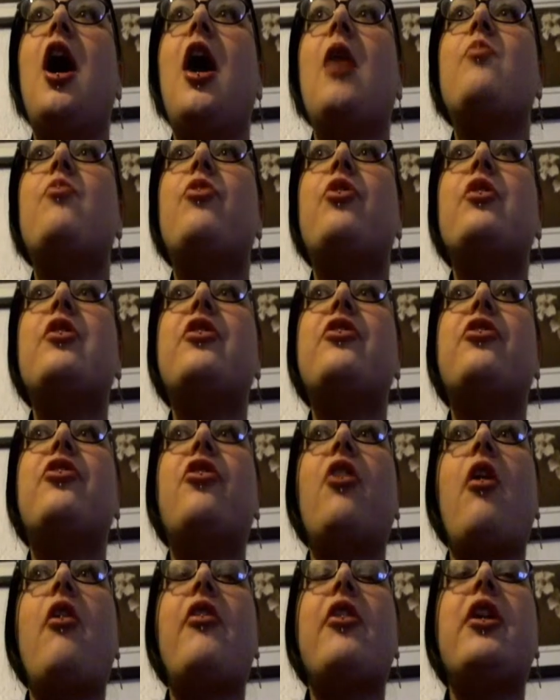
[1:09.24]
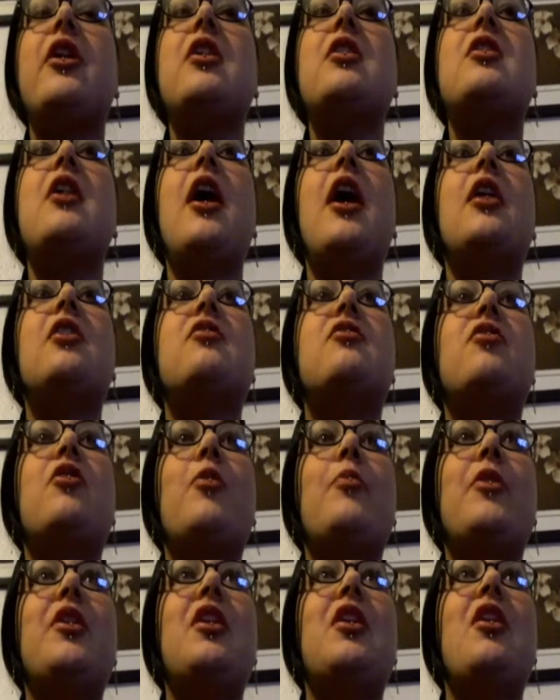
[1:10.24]
I'm really sorry that
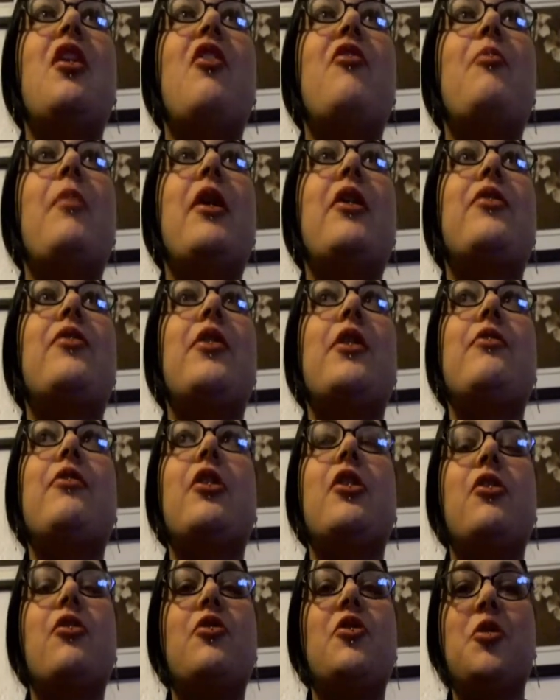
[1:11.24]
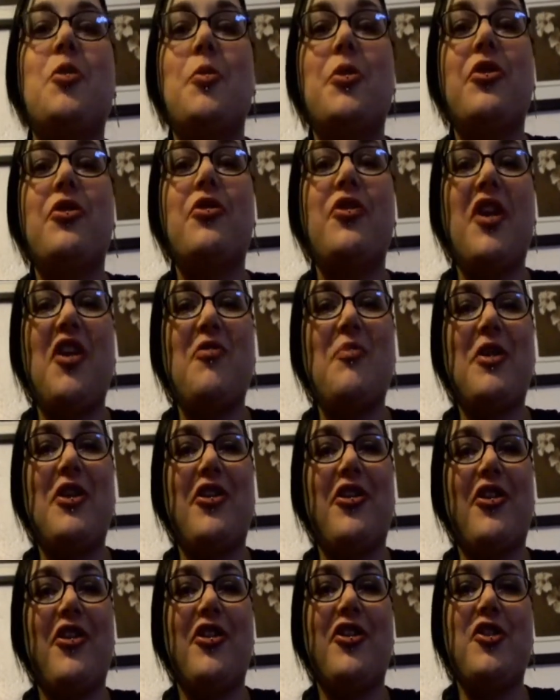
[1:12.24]
so many of my favorite YouTubers have
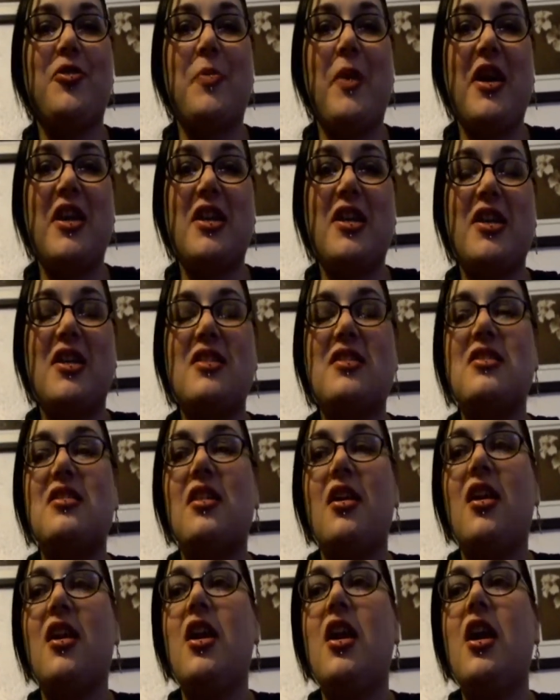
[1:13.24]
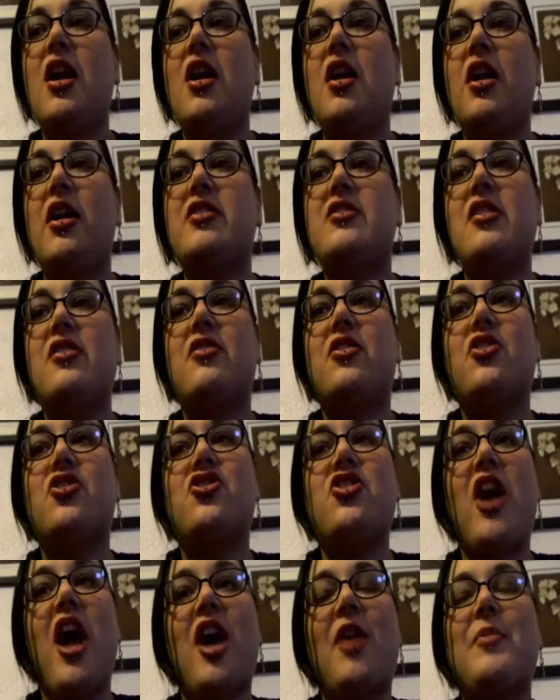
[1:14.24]
been hurt by this. It
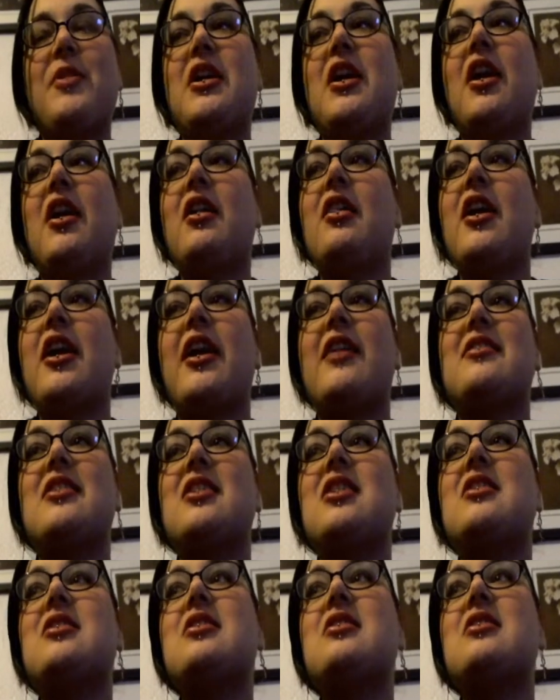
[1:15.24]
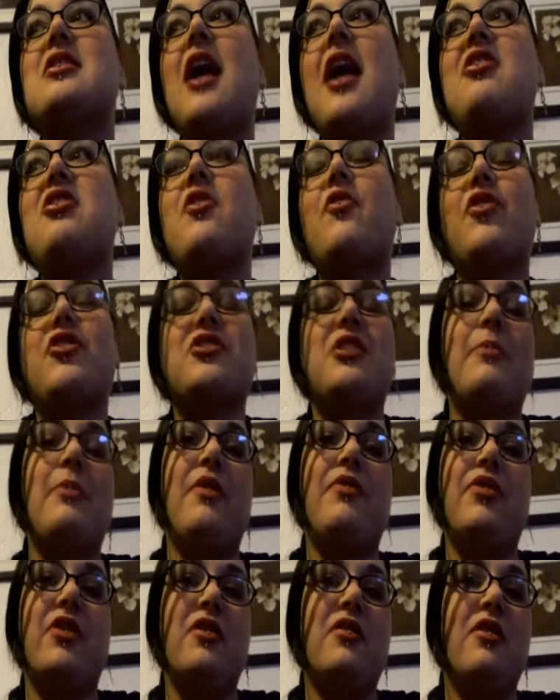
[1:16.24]
doesn't shock me. Like I said, this is not the first
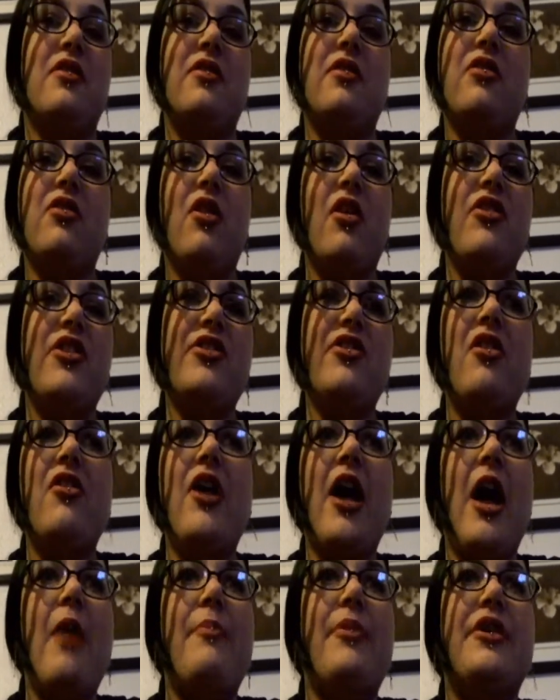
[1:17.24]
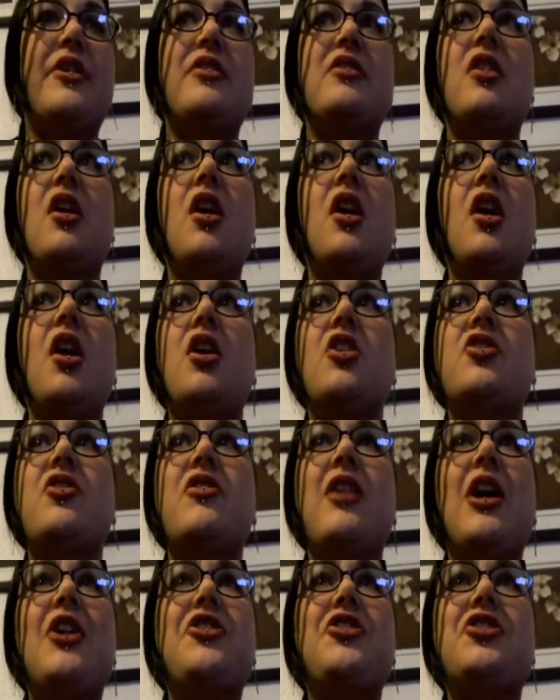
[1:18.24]
time I've seen this. This all happened
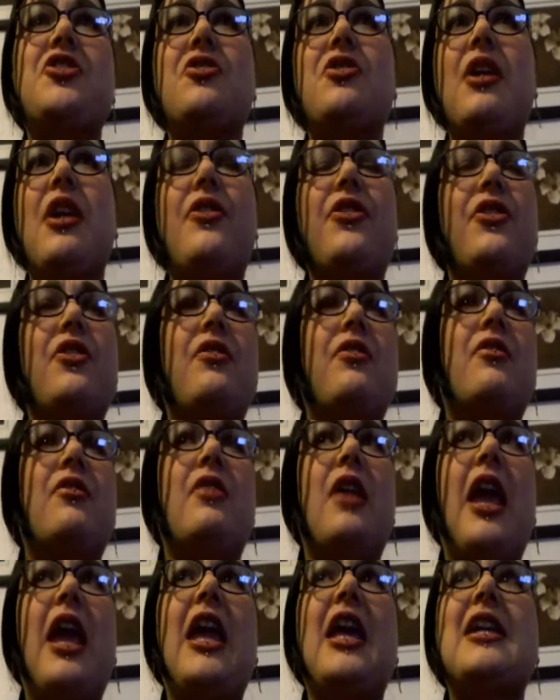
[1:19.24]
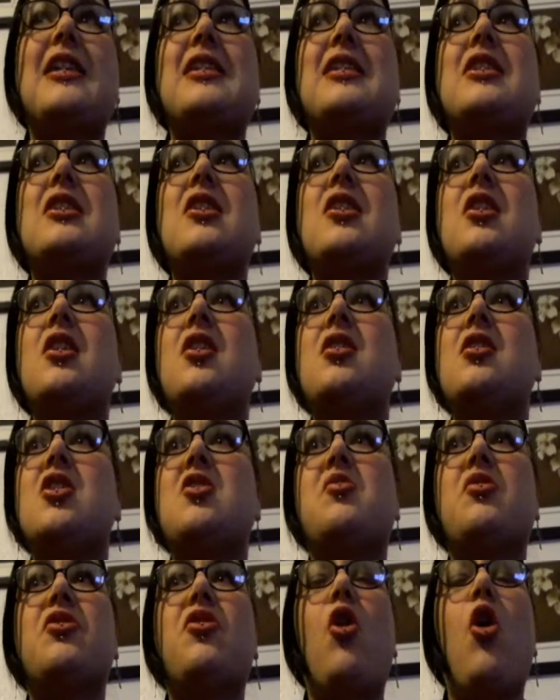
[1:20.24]
2008.
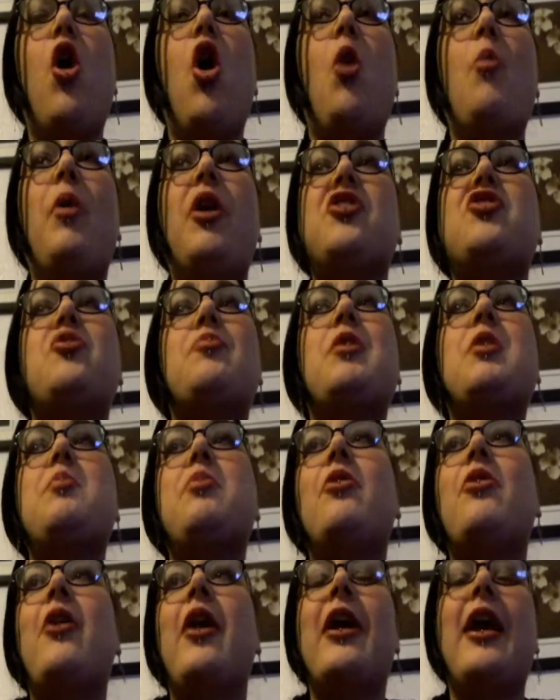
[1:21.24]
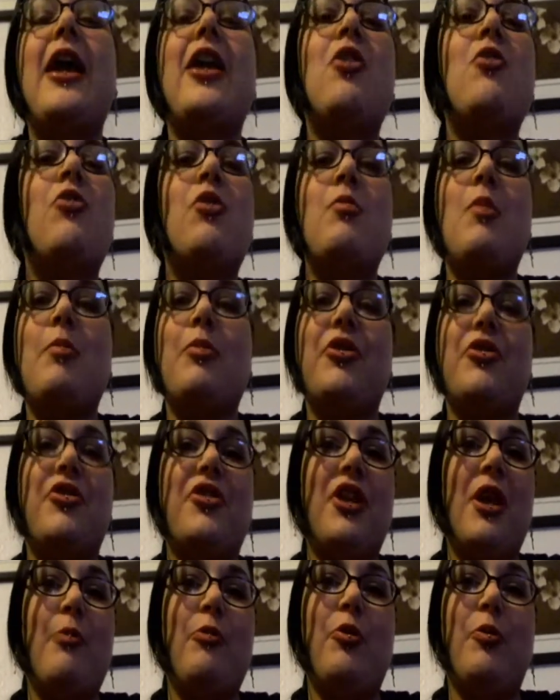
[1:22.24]
There was a whole bunch of people, and I don't remember
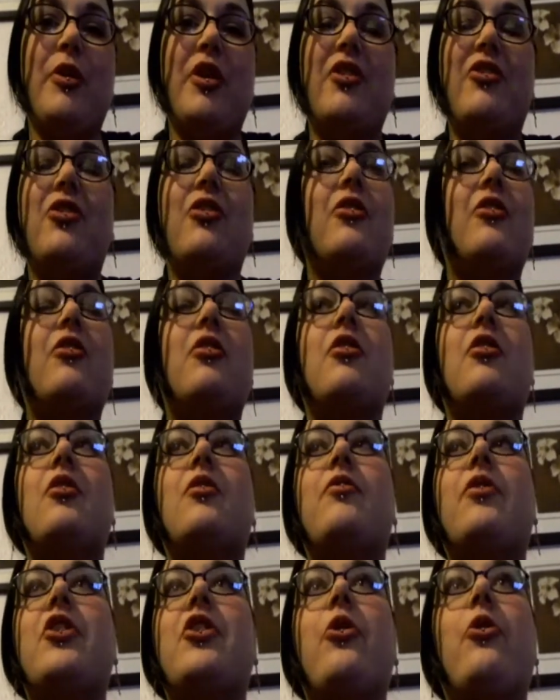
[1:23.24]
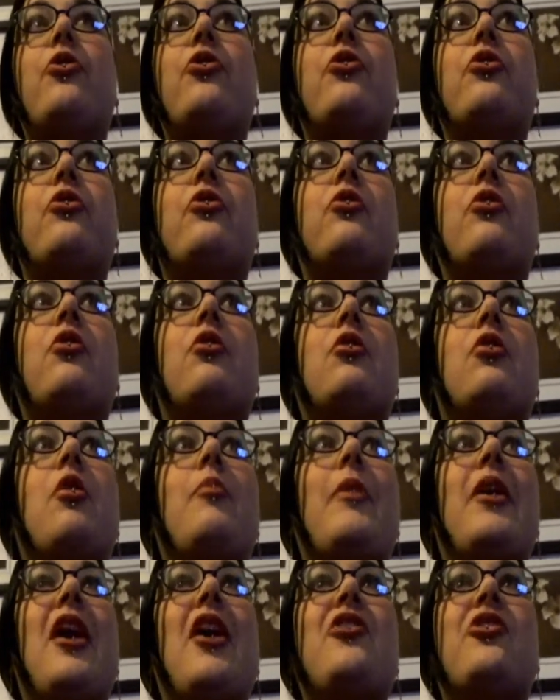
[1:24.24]
their names because their videos are
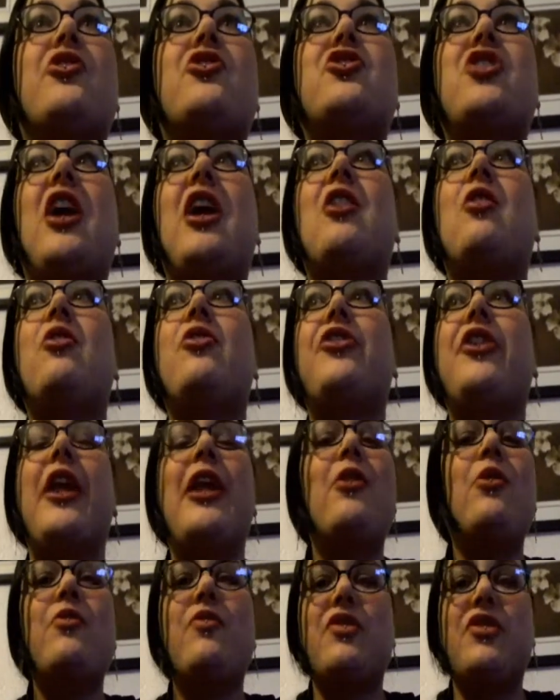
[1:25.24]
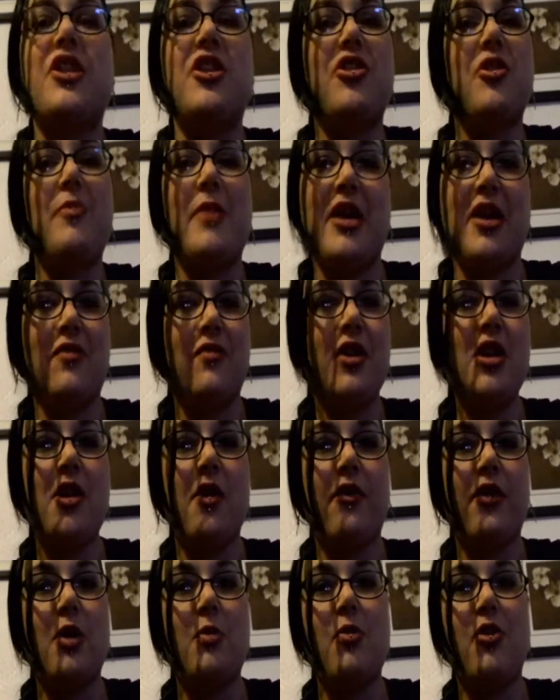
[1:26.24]
on my other channels, and I don't even think they're making
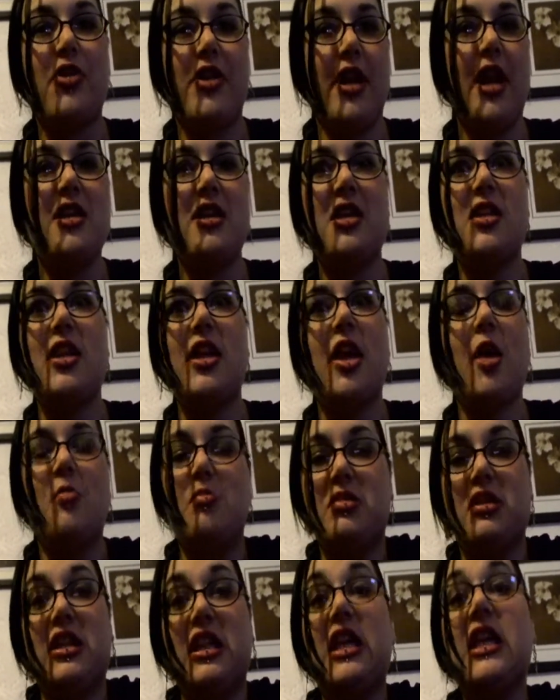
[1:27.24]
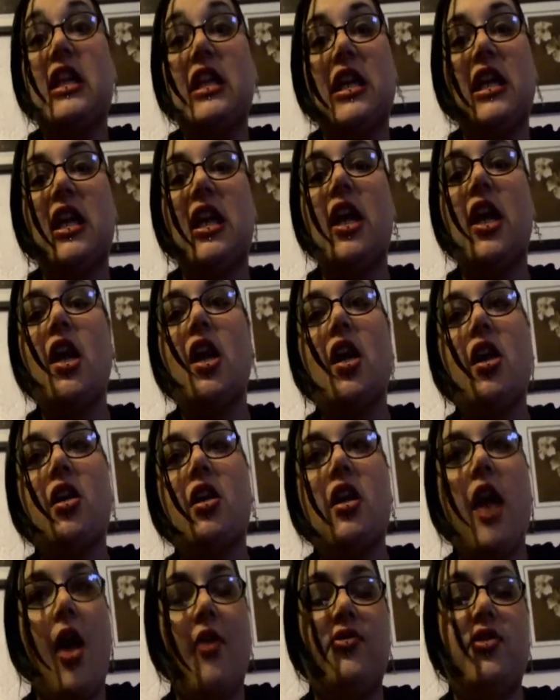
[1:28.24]
videos anymore. Like, I think they completely
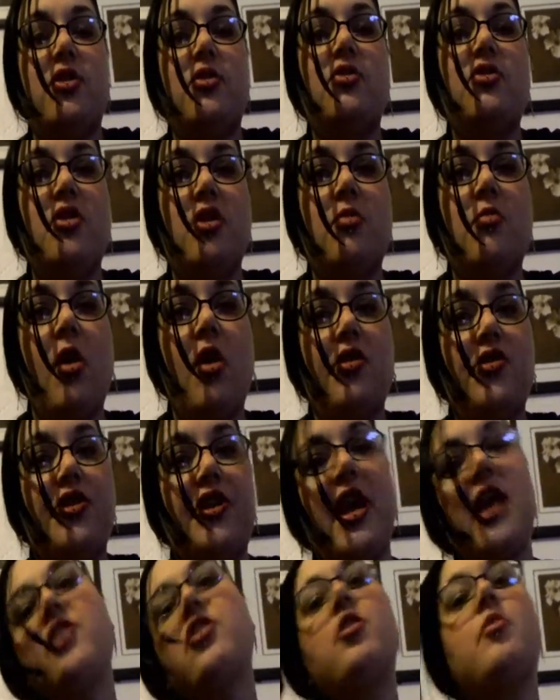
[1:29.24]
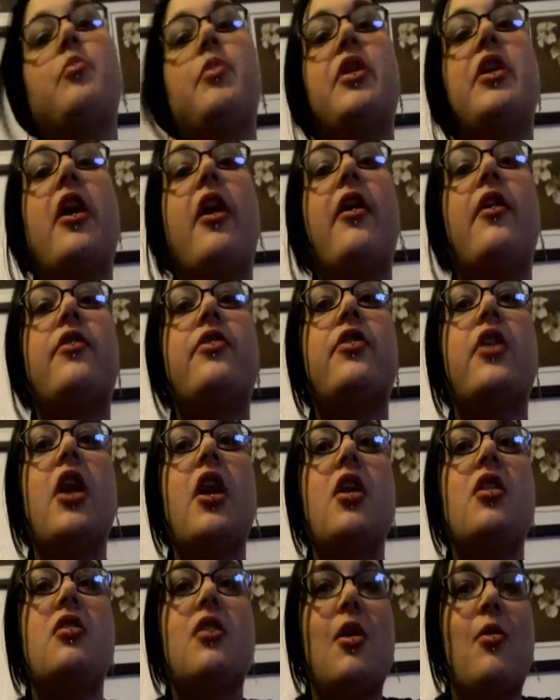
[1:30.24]
left YouTube altogether because
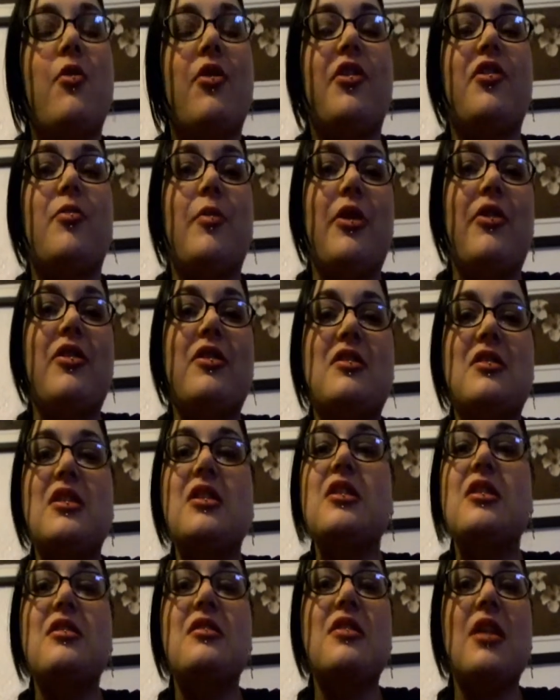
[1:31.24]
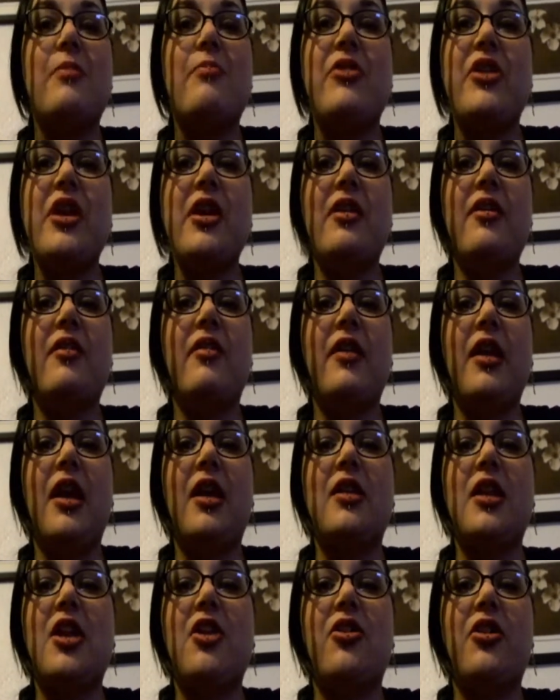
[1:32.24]
they were experiencing these same things
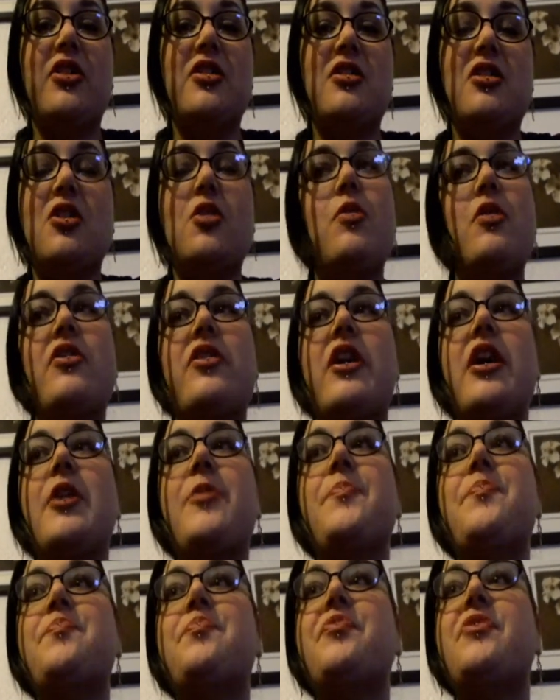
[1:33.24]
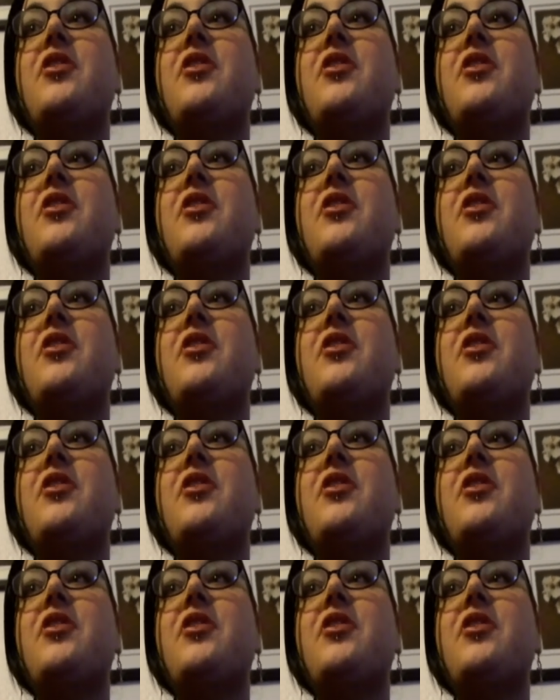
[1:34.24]
and they couldn't deal with it.